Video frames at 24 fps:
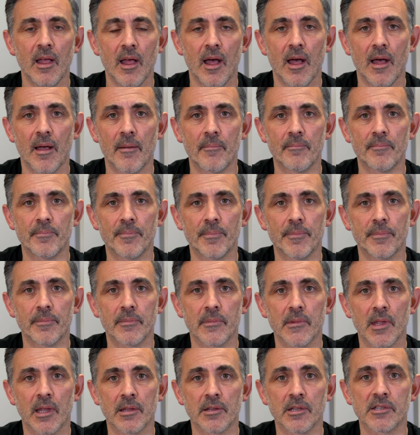Um,
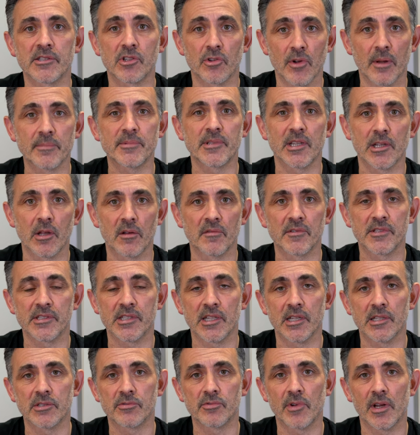and the scripting
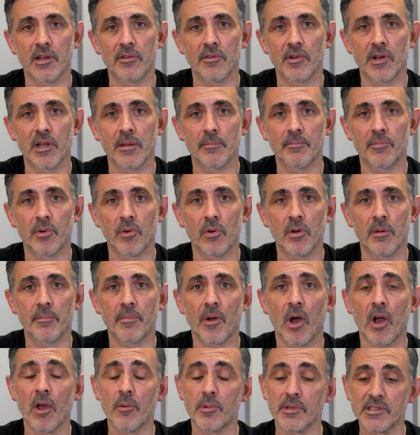obviously is really, really important.
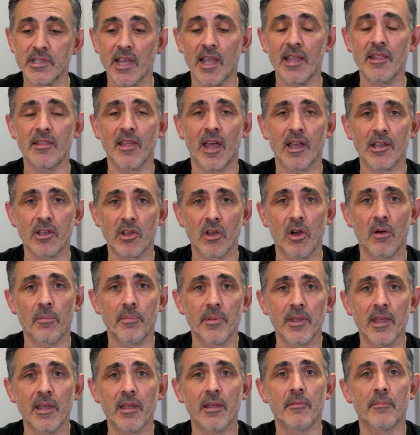But I would take that,
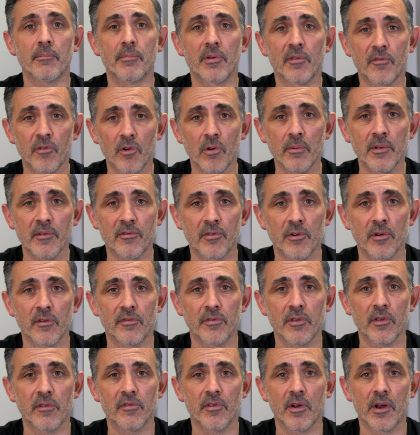copy it, perform it for a
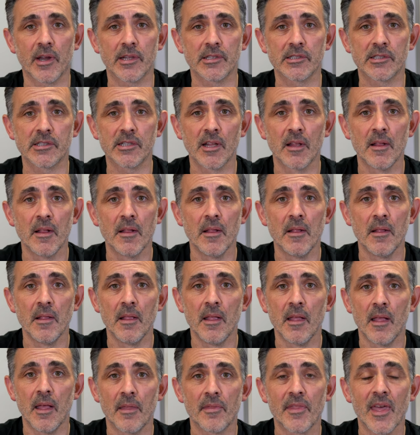few friends.
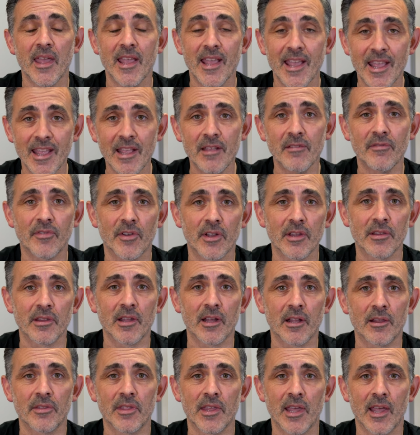They even,
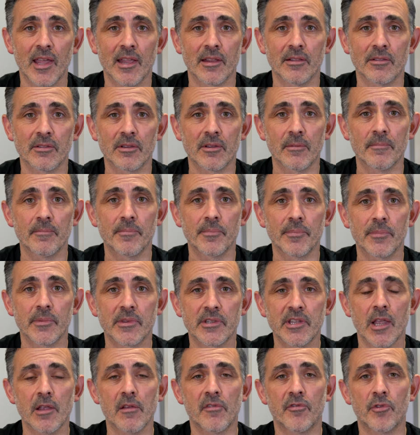at the end,
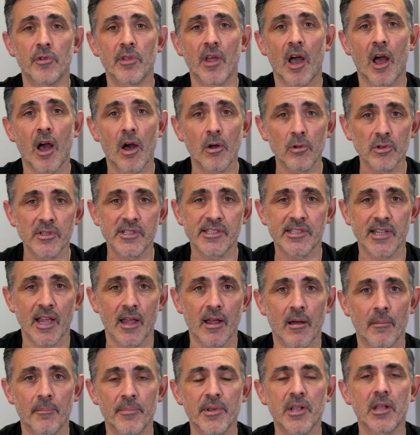take you through the whole
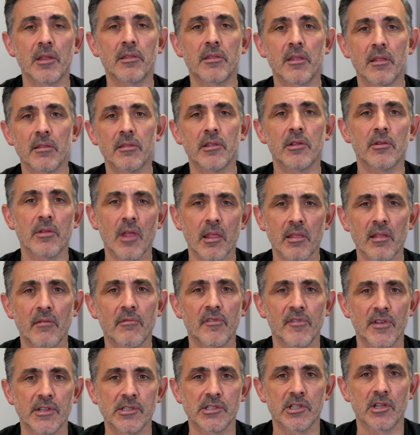setup because there's other
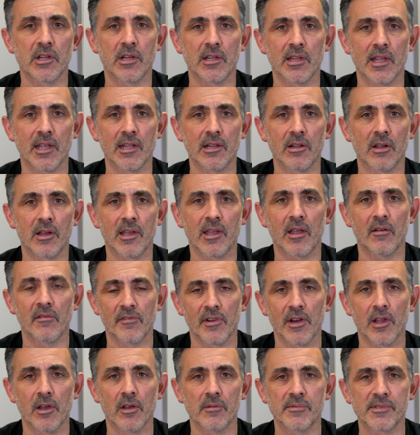things you're going to need like
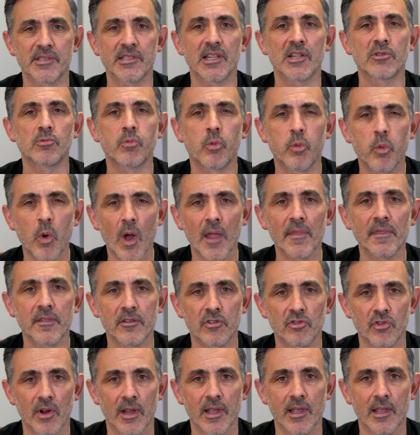envelopes and there's one
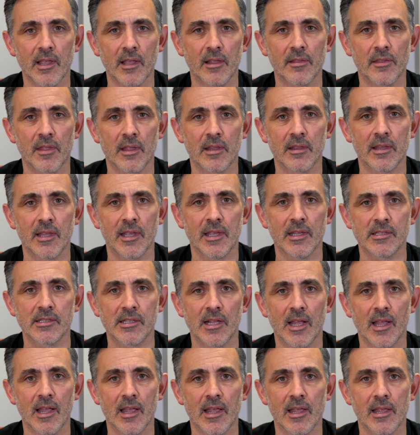trick that needs
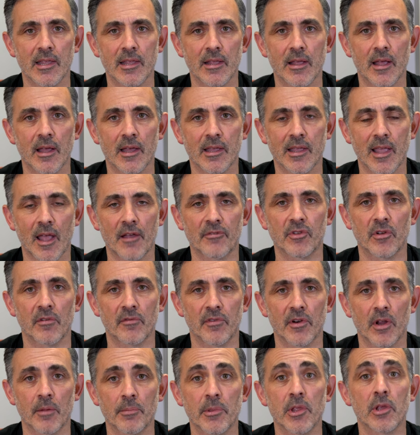a, a gaffed
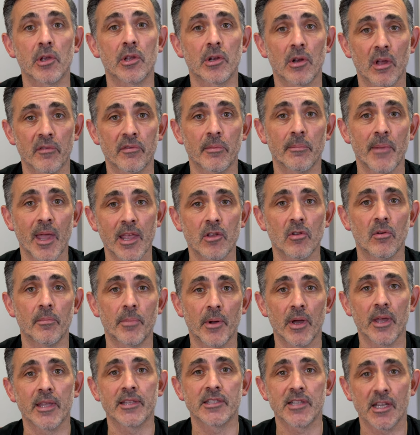envelope that you can either make or
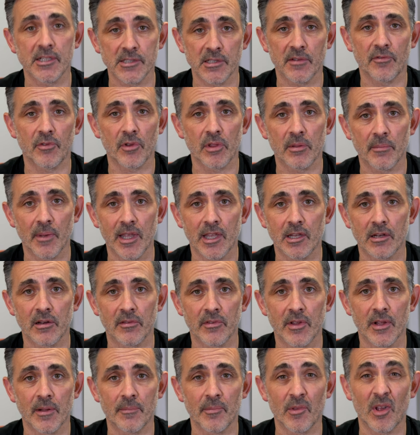buy it takes you through the making
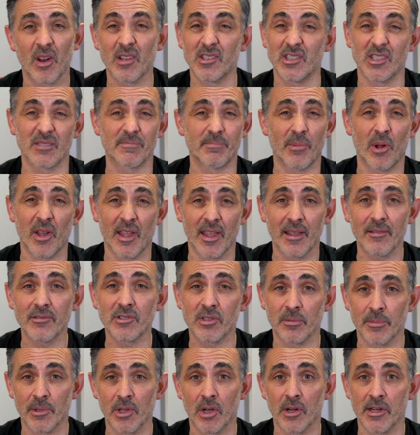of it and i'll just buy it
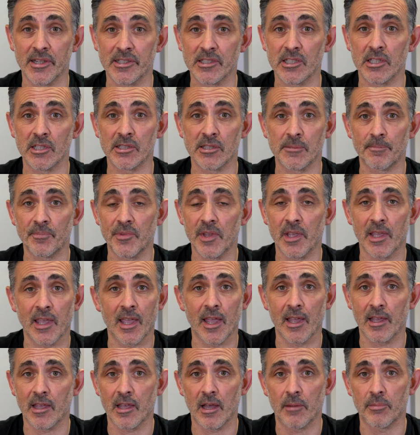to be honest because you can
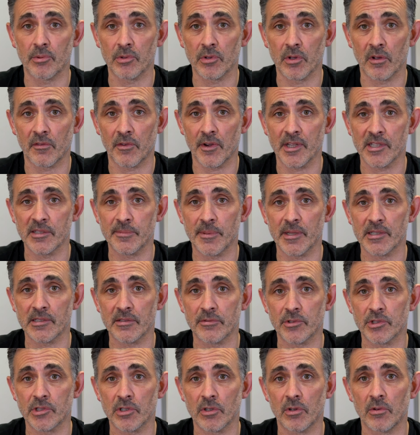get a couple not very
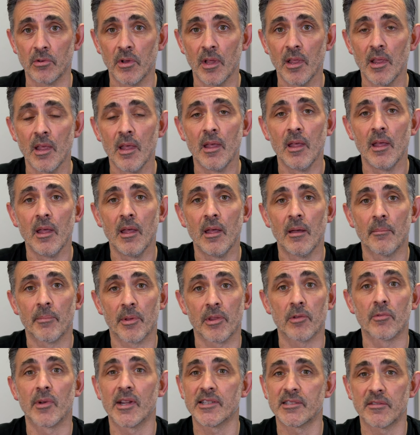expensive at all
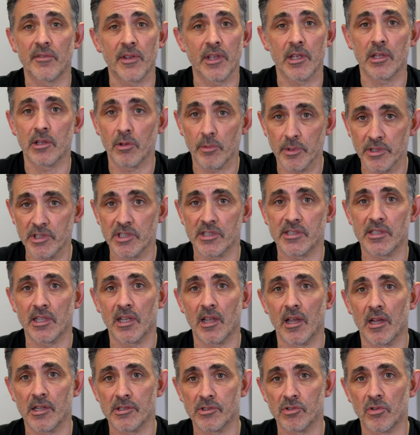but the rest of it you can do with just the
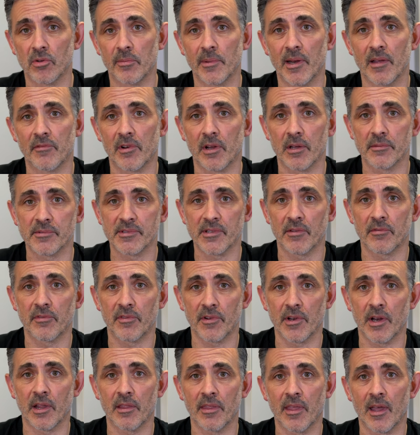cards normal envelopes
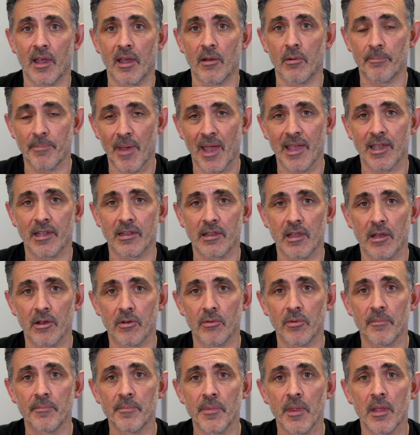everything like that a
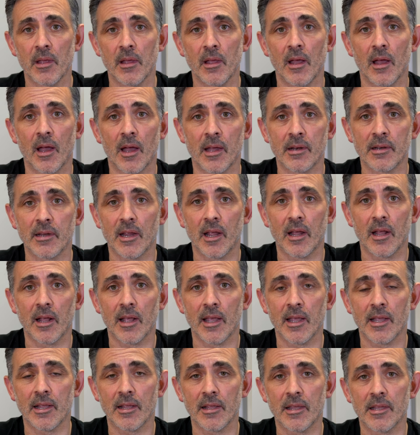banknote and
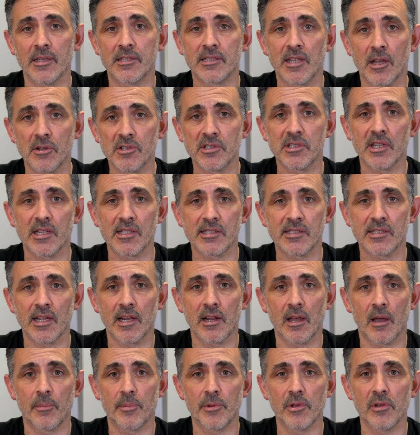it, it, tells you how to set
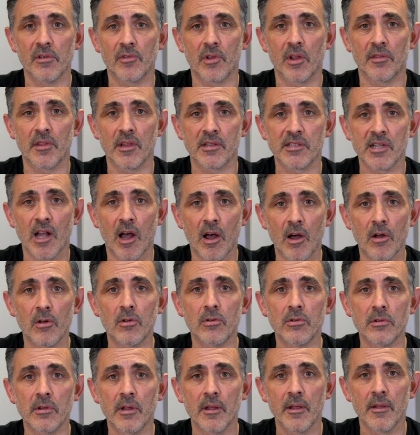it up and you've got this
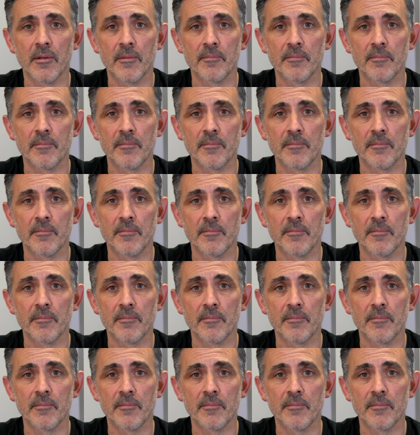whole